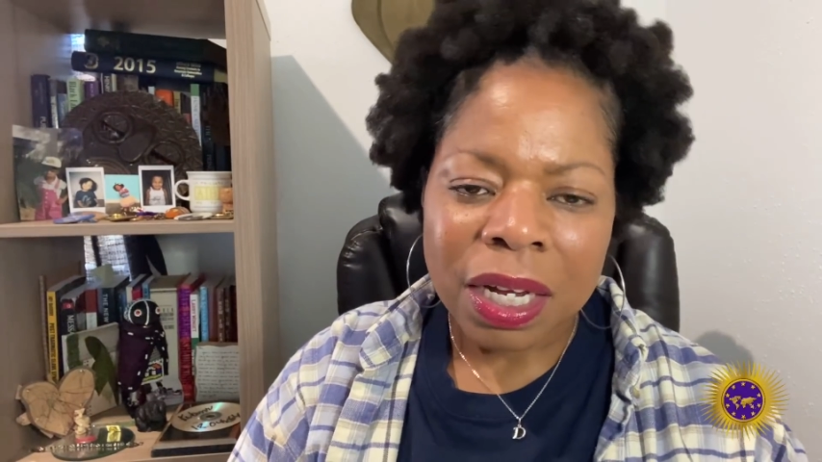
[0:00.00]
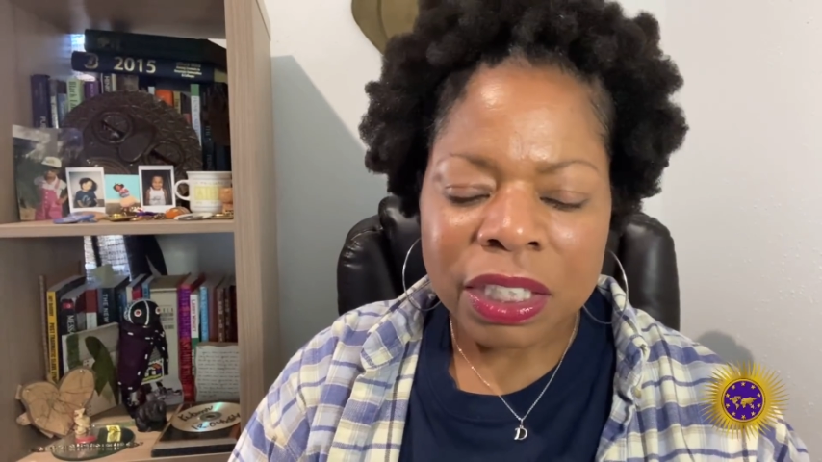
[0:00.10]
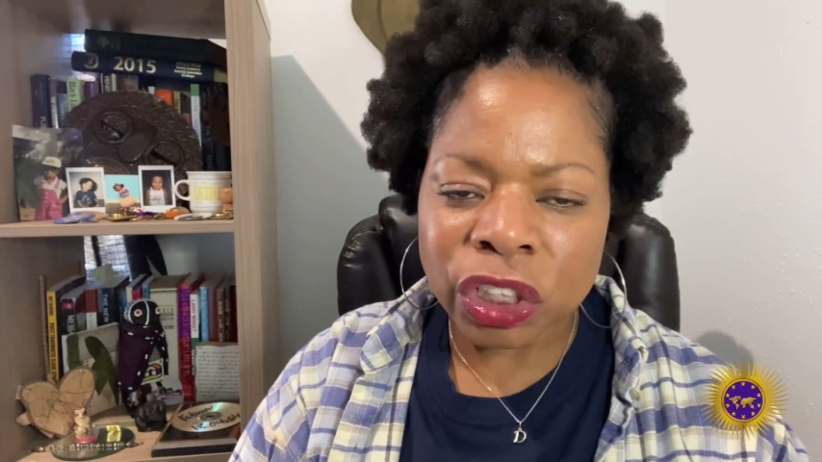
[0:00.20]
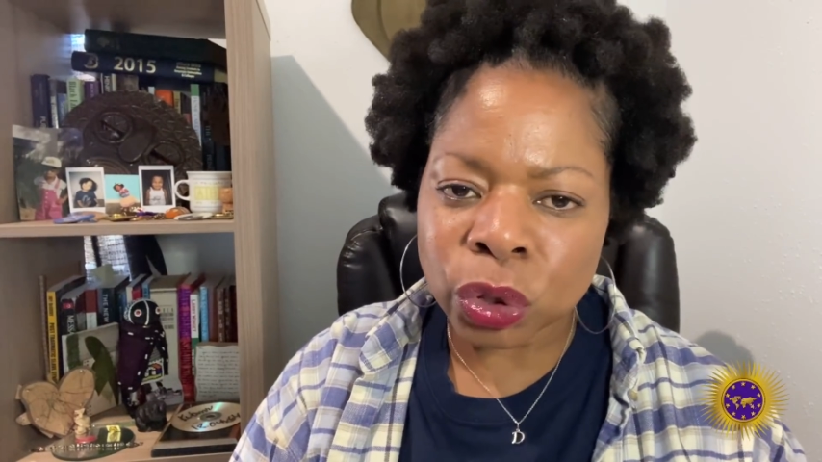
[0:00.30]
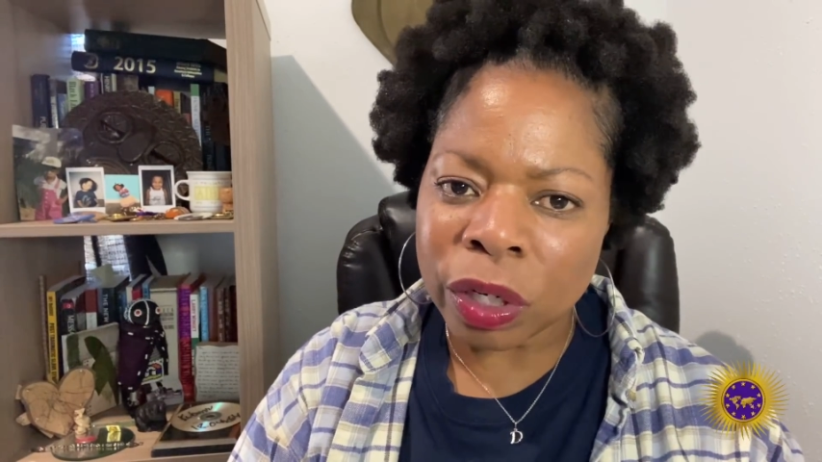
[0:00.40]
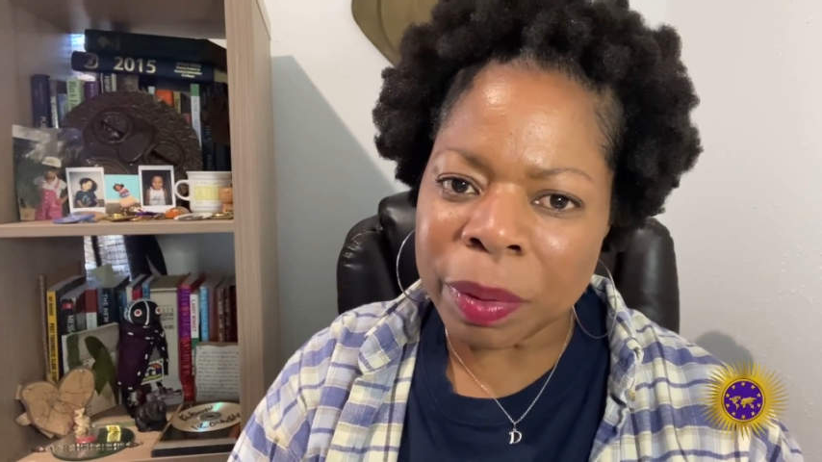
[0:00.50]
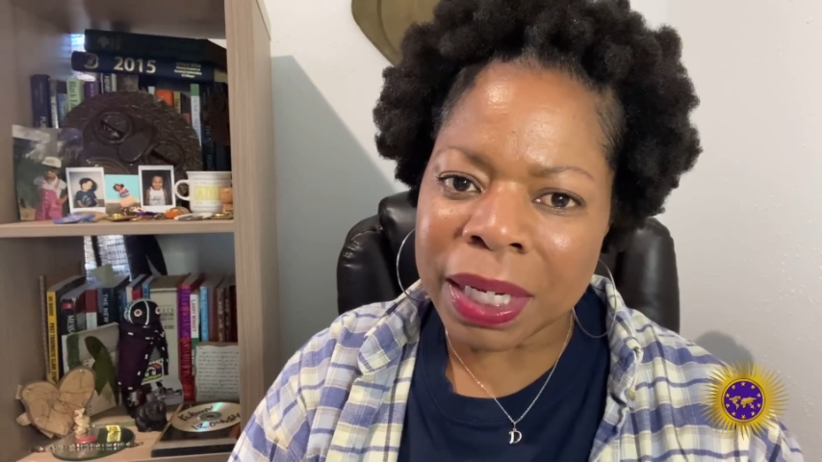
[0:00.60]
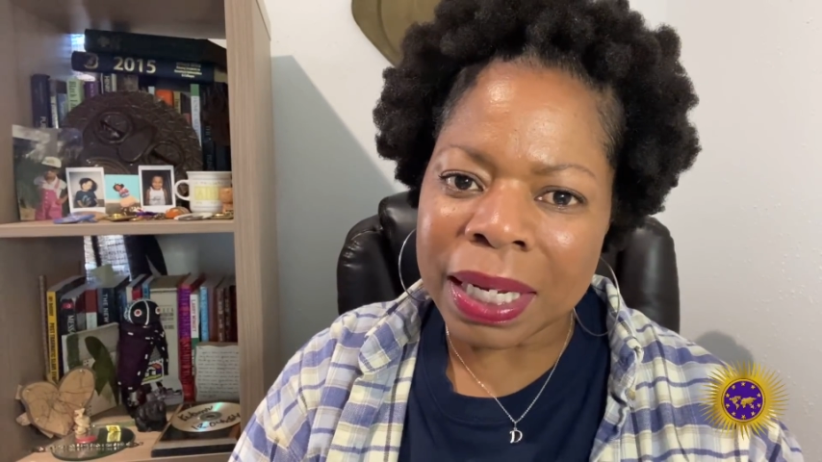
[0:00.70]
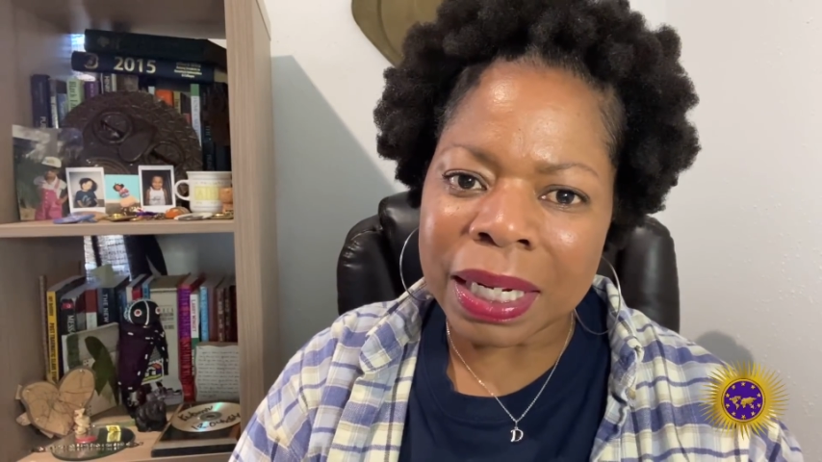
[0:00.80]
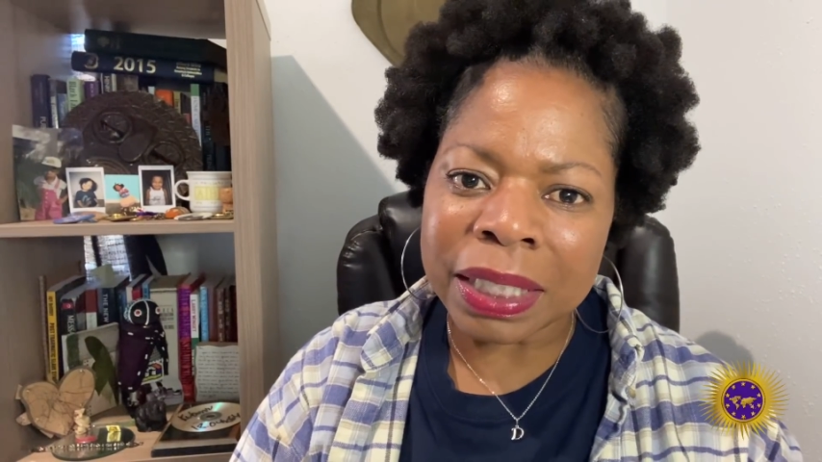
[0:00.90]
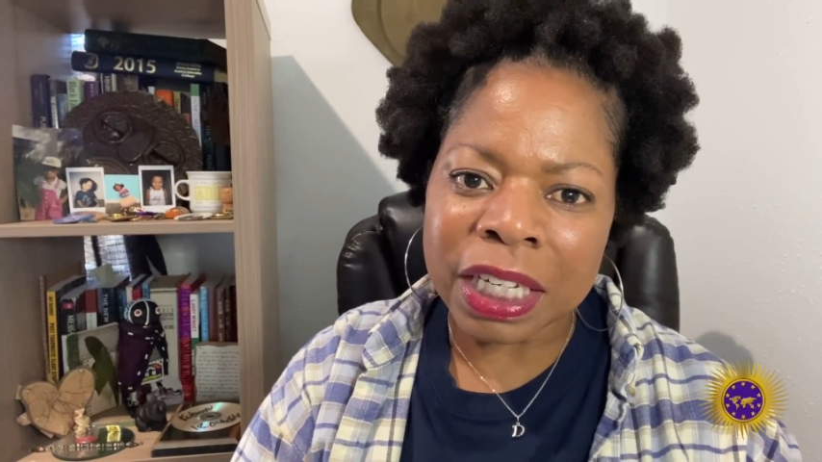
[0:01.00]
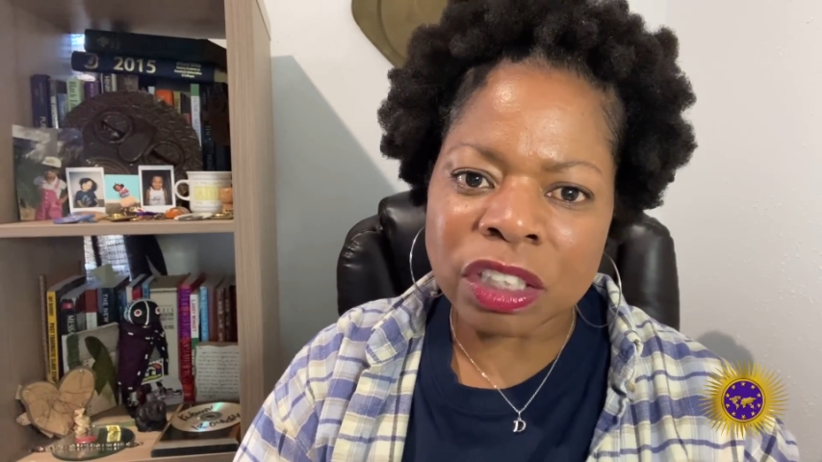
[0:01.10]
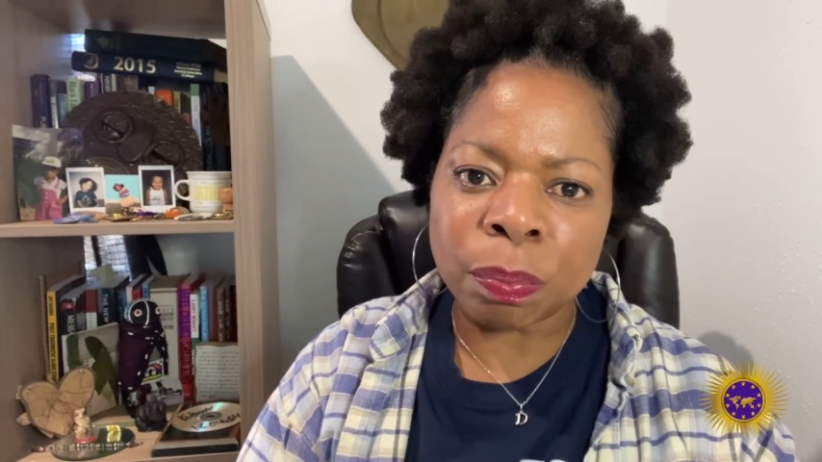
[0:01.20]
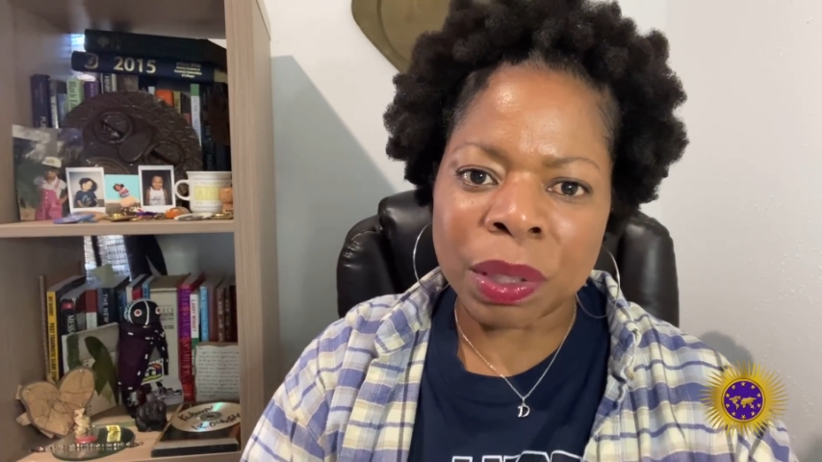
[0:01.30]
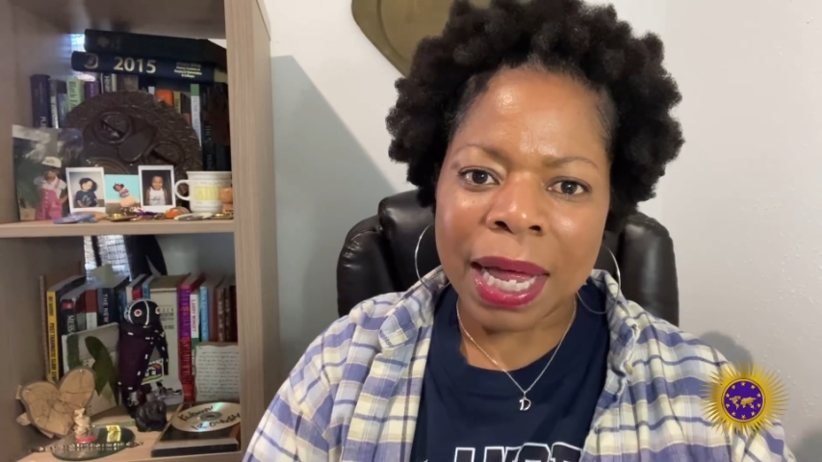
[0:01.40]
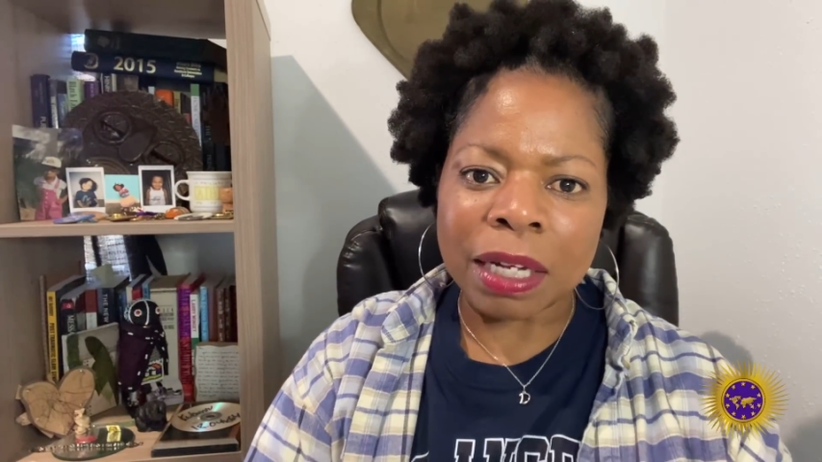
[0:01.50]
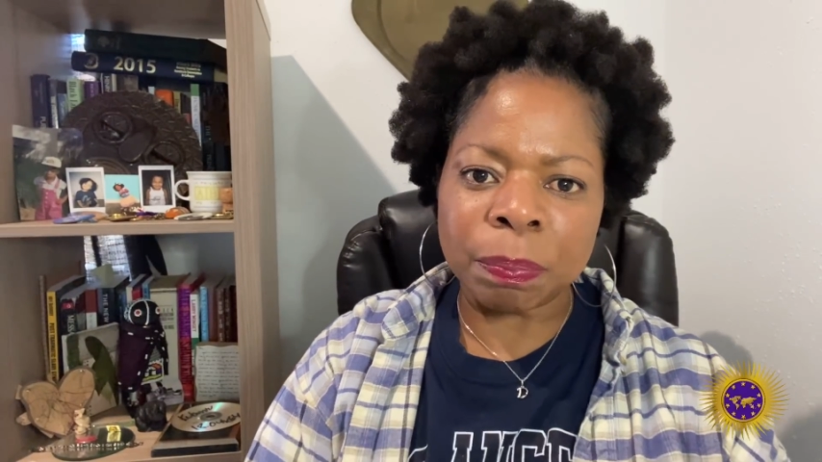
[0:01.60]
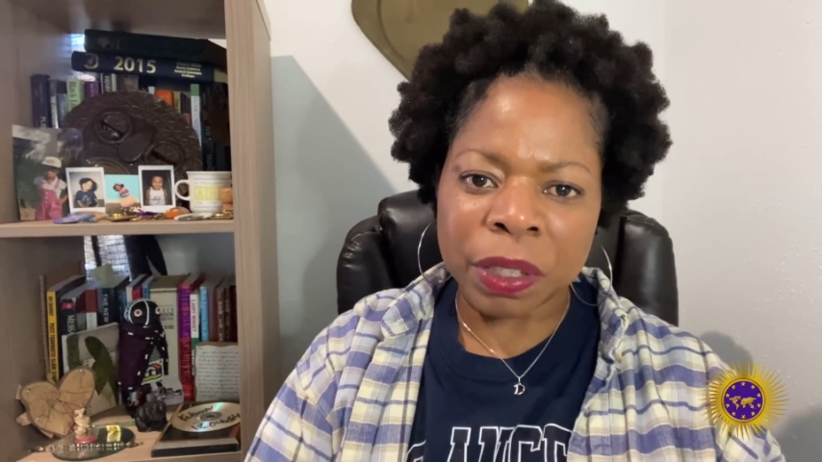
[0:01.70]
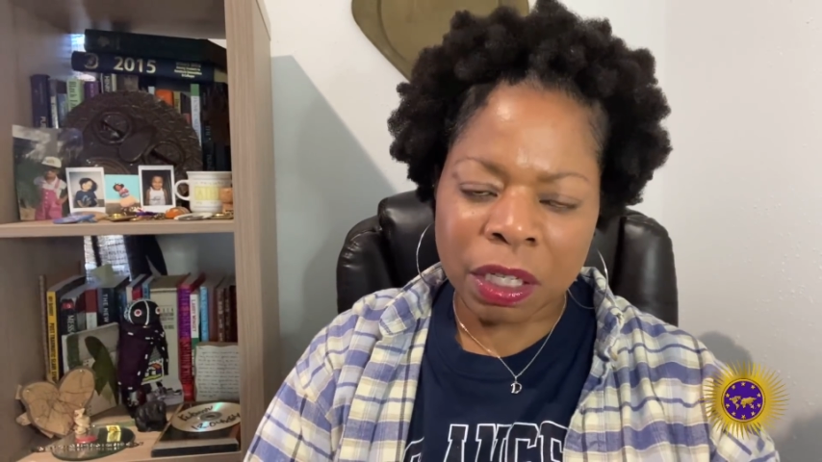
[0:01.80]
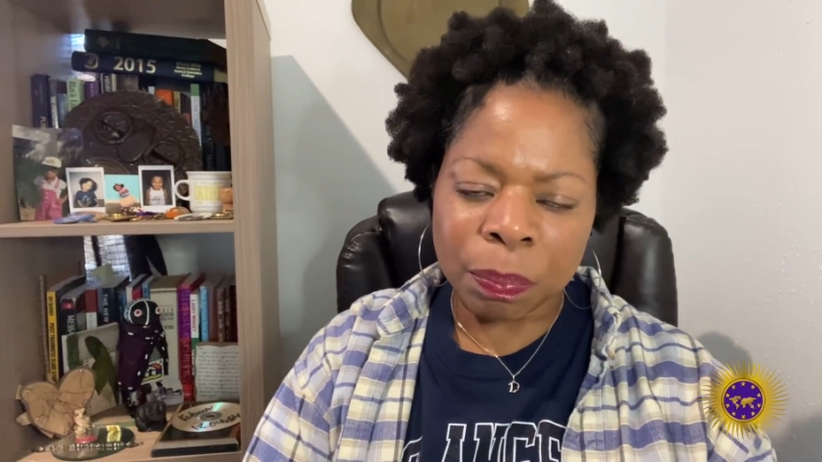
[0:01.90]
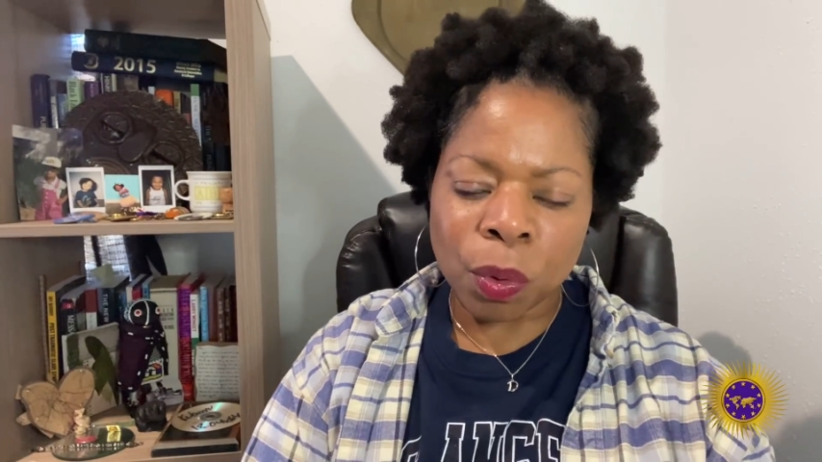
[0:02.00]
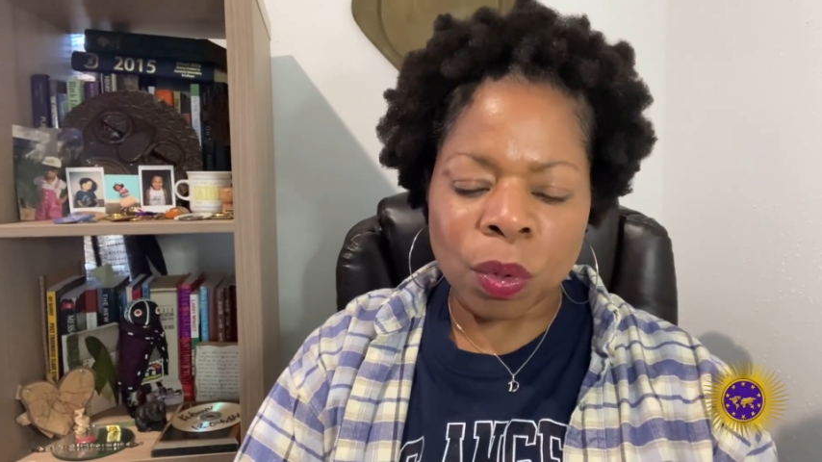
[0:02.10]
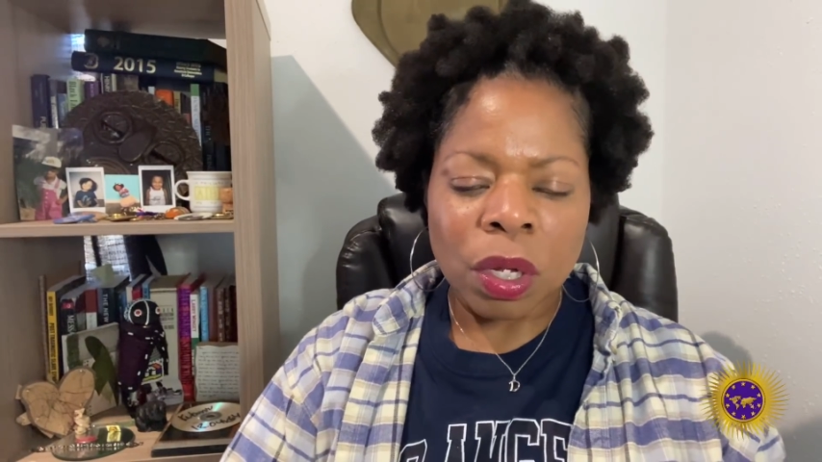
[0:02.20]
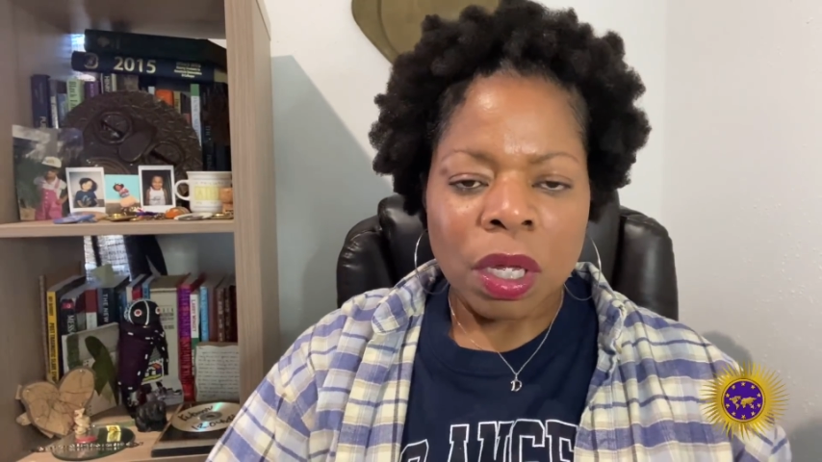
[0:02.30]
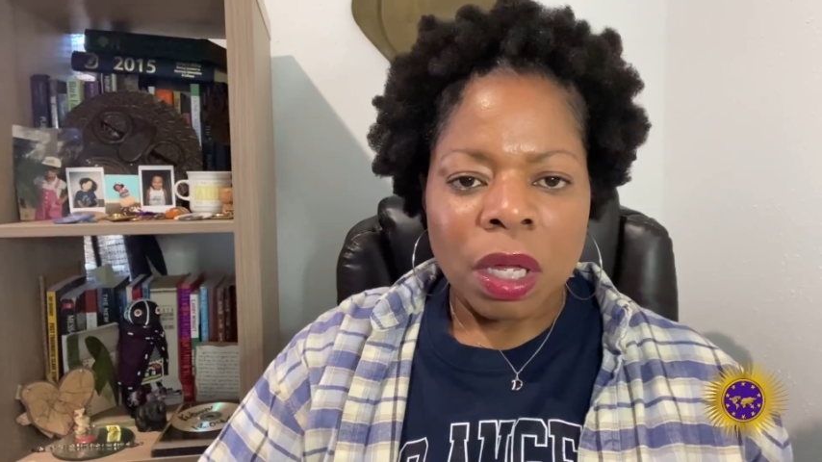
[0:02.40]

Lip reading: discriminate against black people